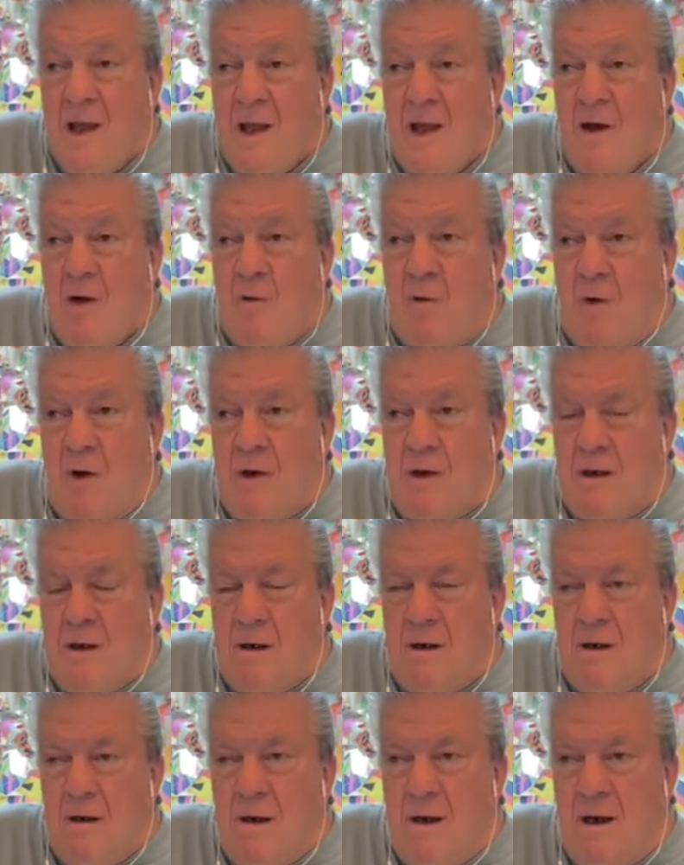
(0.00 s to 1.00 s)
one,
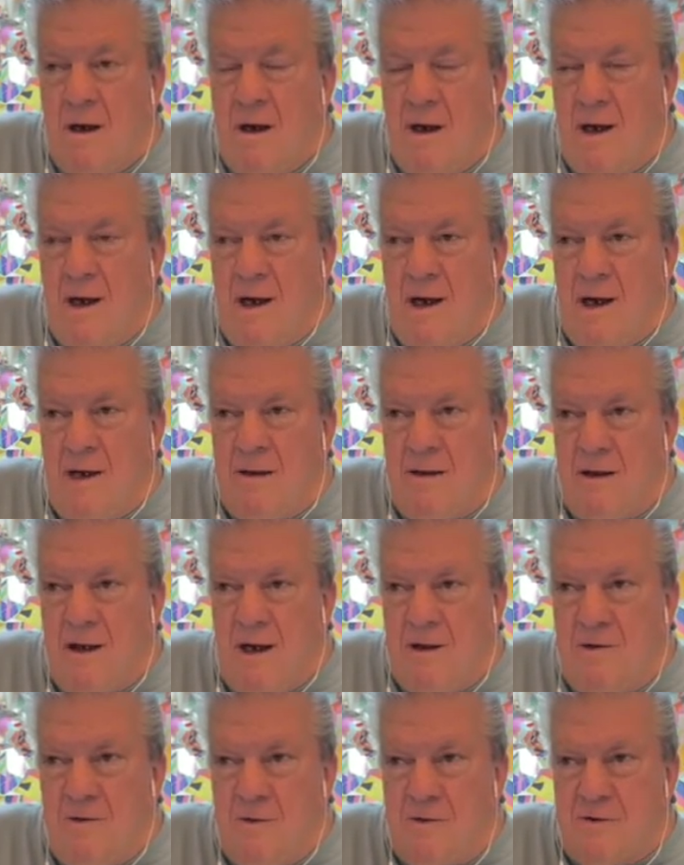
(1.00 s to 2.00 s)
I
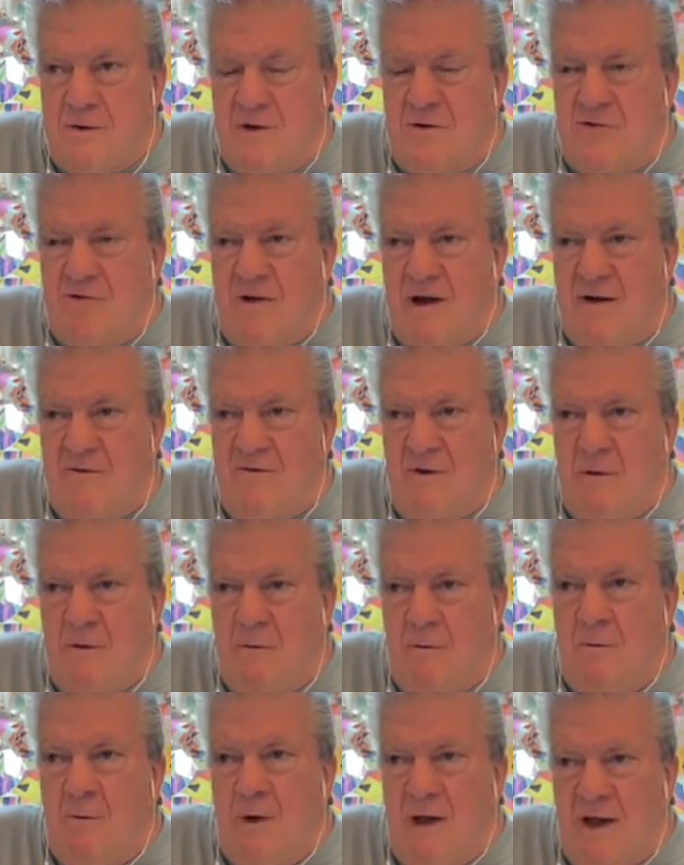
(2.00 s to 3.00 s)
used to travel,
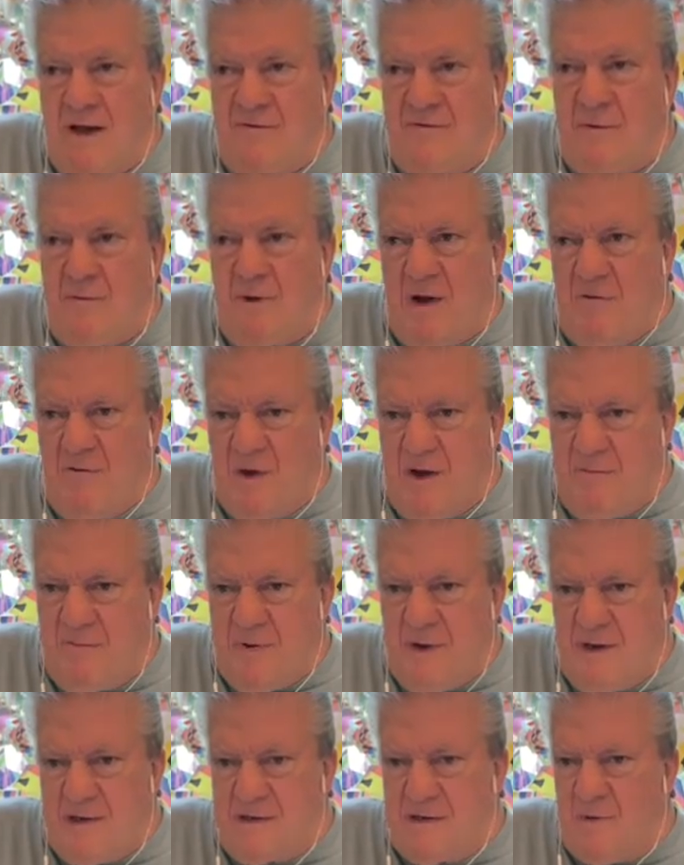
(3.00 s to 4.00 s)
after my wife
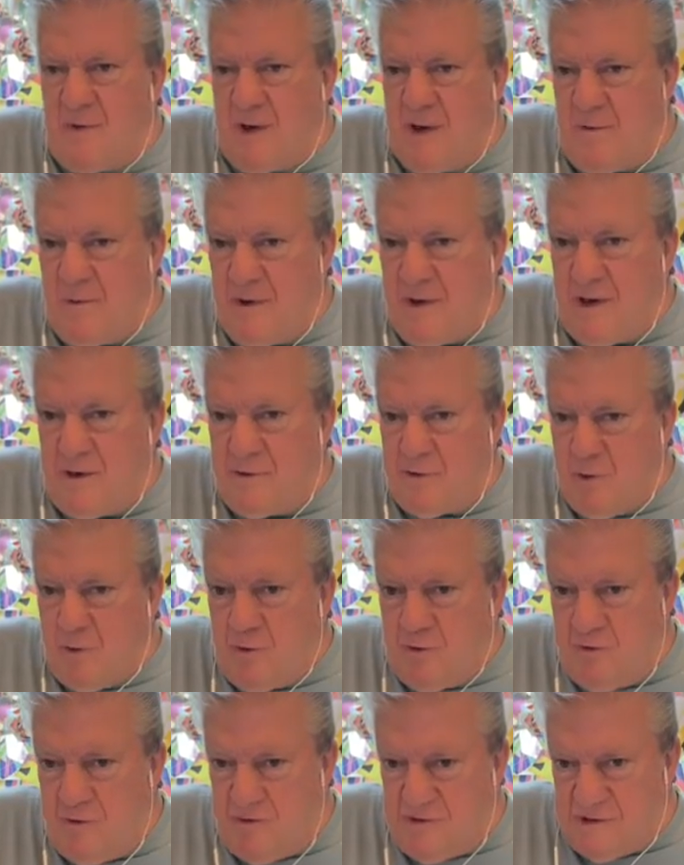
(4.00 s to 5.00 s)
passed away, I went on two
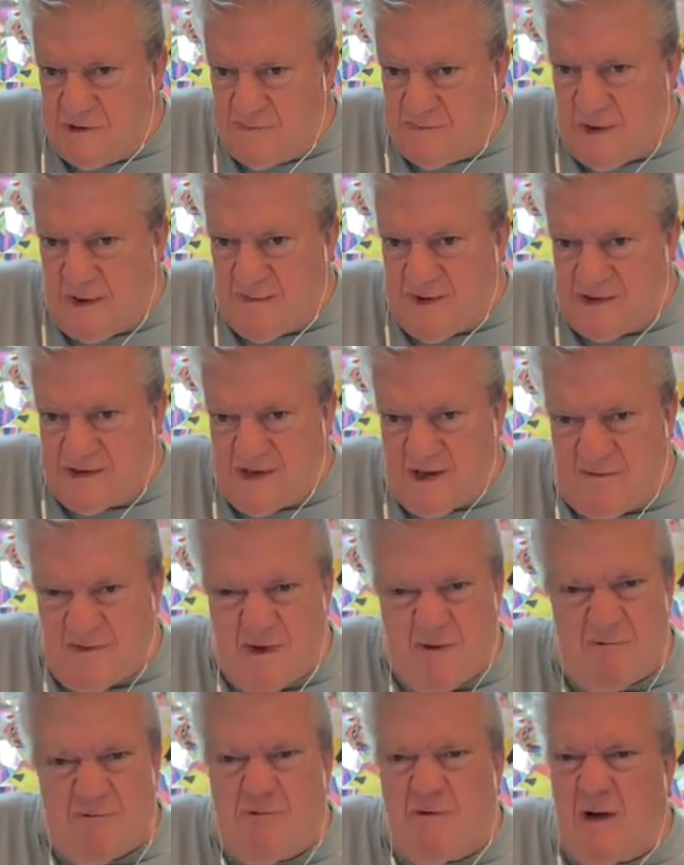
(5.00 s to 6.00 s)
cruises by myself, and it
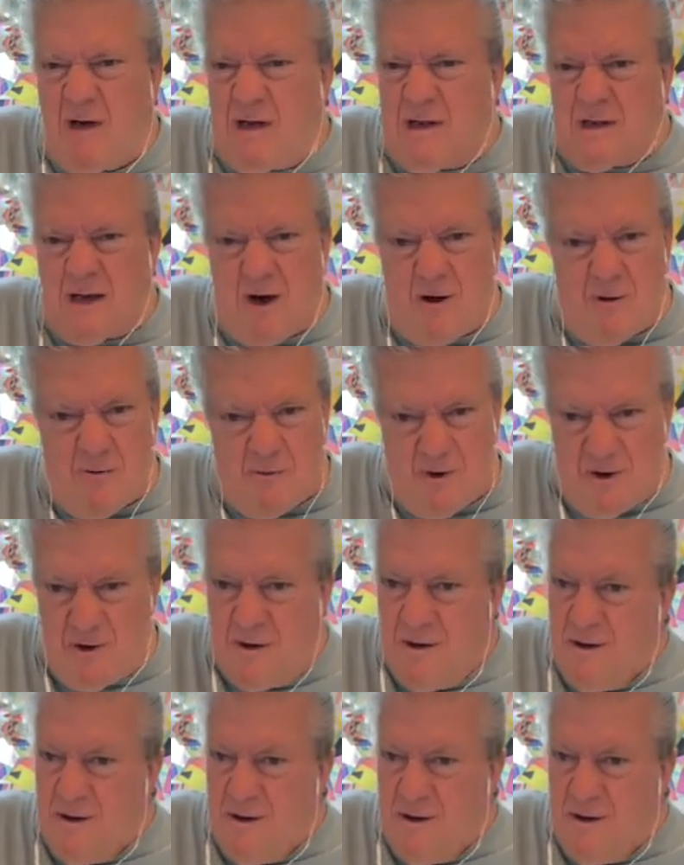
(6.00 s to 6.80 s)
was really terrible.